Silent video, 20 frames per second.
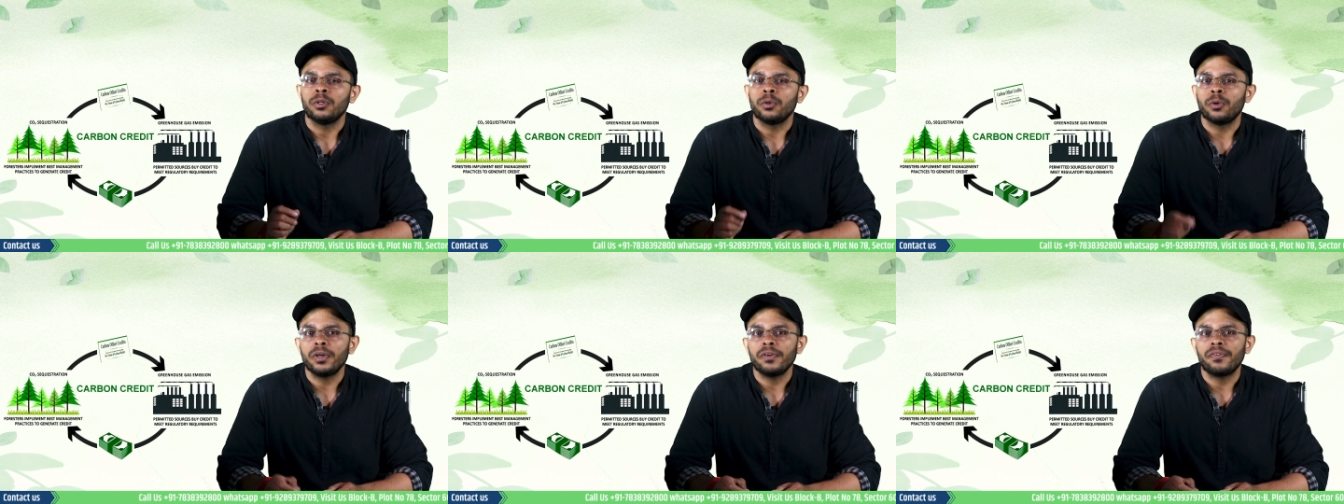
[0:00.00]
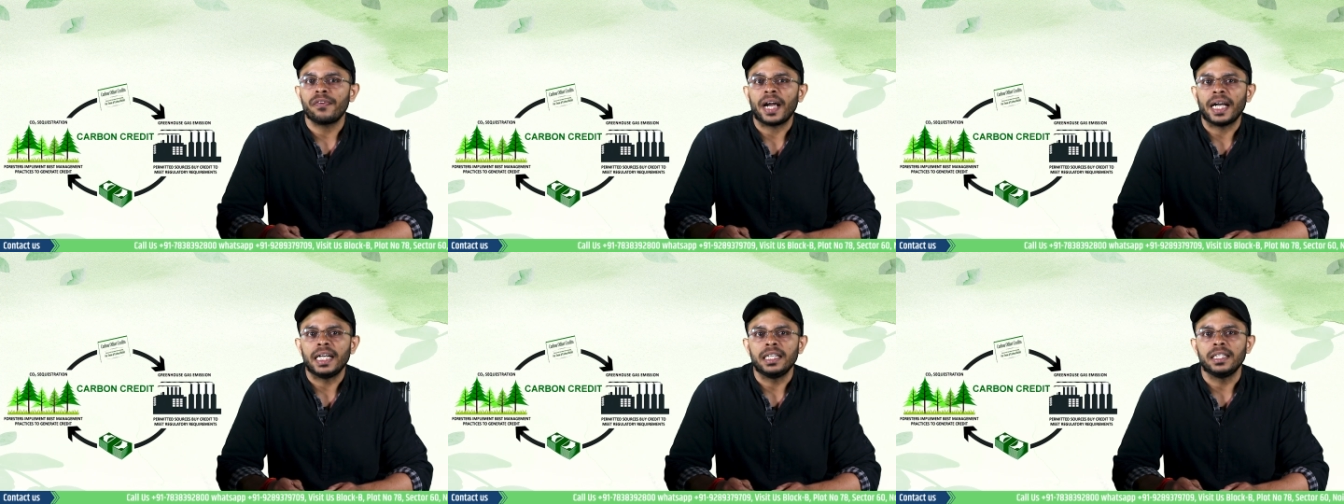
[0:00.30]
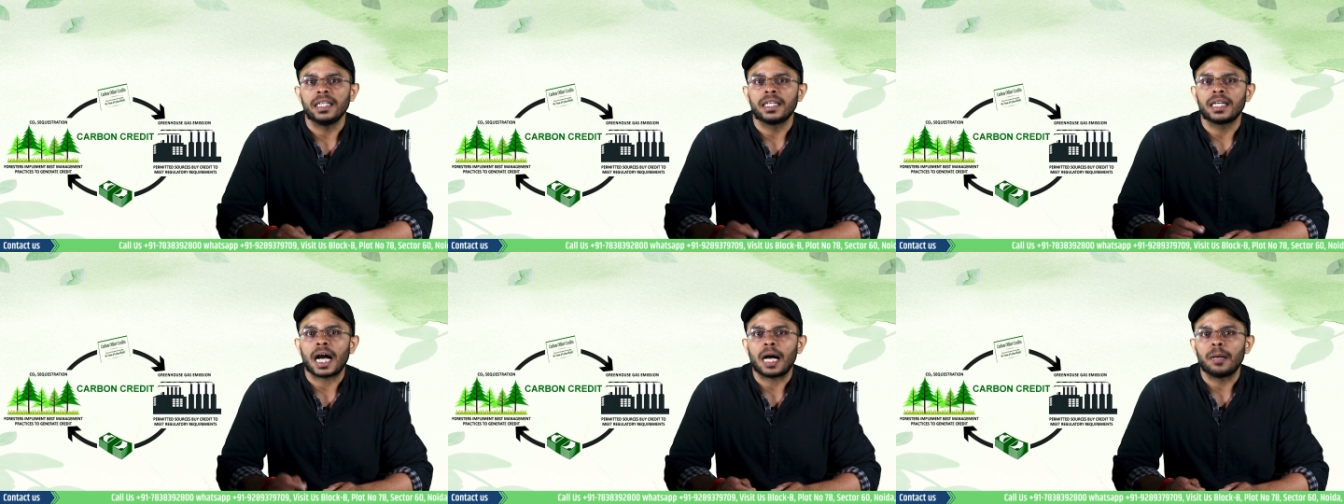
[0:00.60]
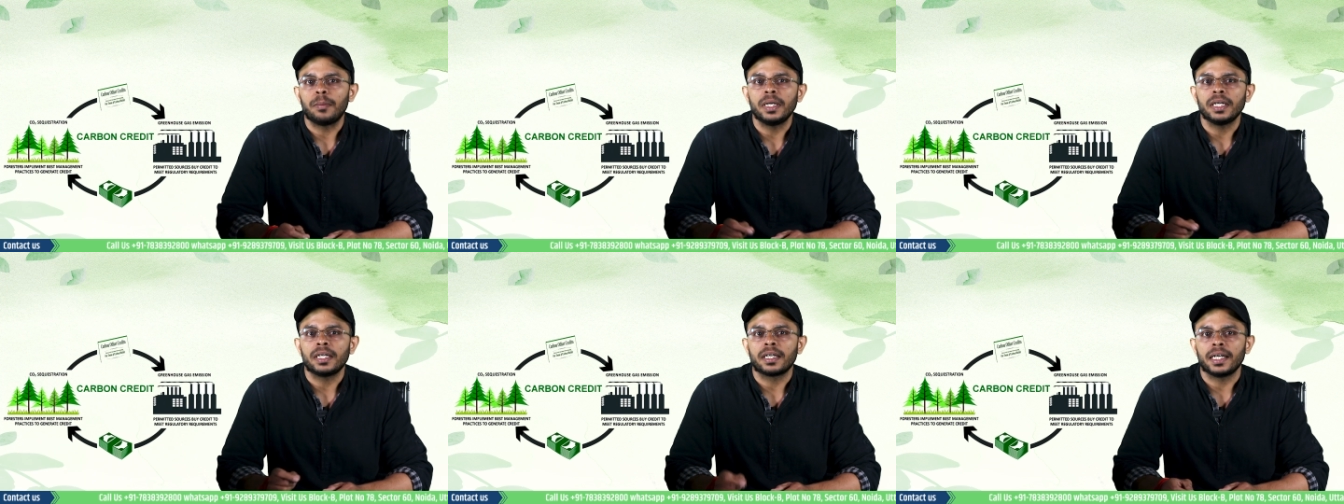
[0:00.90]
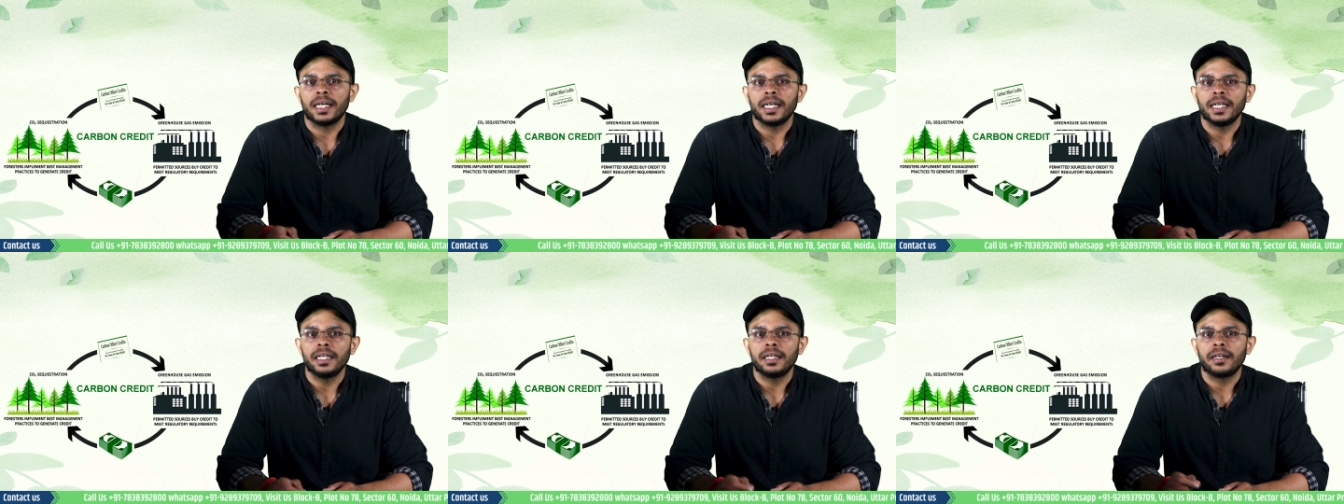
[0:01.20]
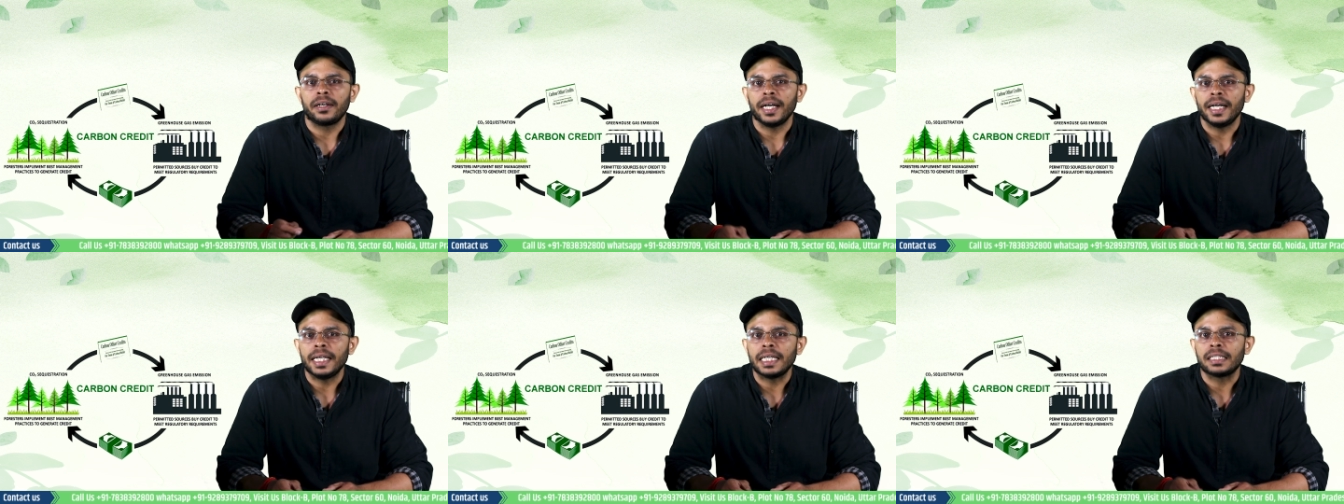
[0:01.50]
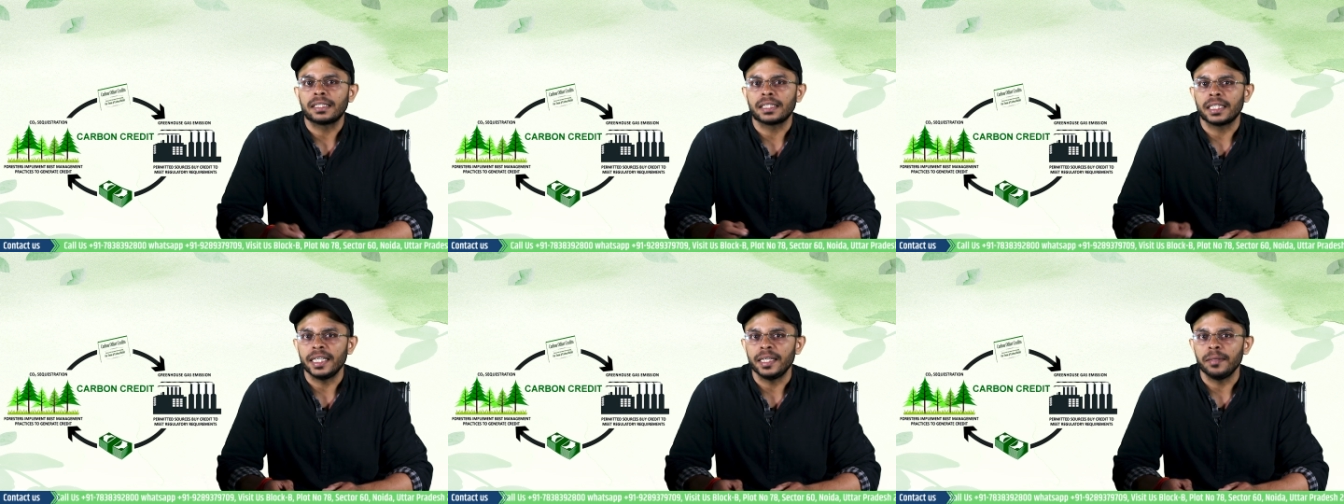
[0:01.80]
notified the Carbon Credit Trading
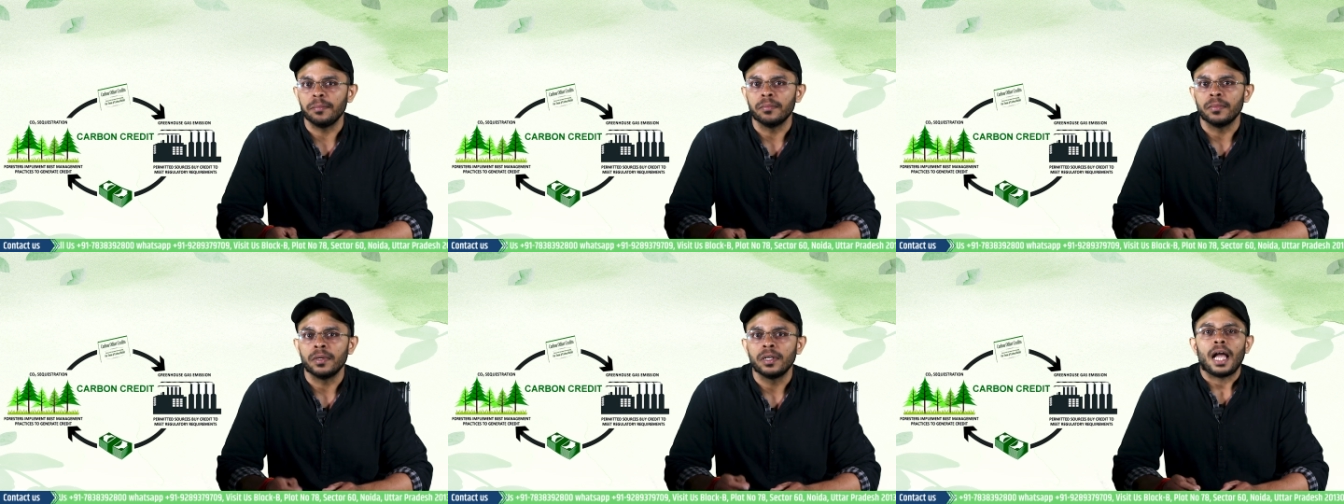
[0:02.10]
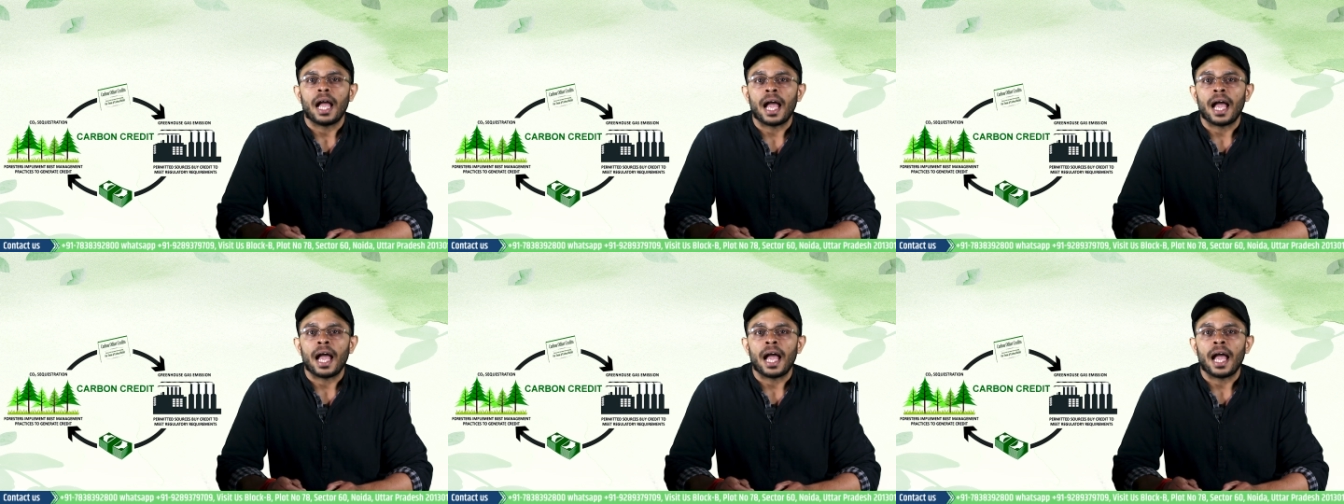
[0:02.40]
Scheme